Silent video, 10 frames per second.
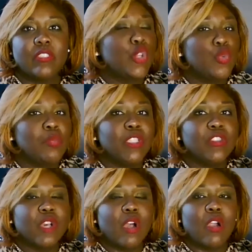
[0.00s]

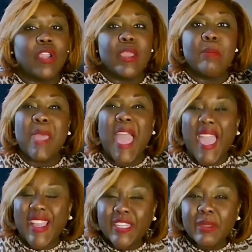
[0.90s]
Humans are
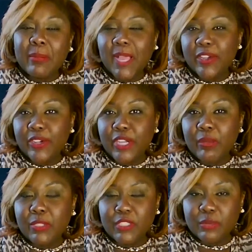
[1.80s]
impacted by your
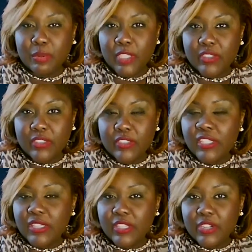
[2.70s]
company's presence
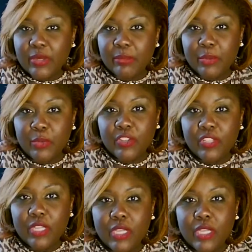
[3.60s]
in their community.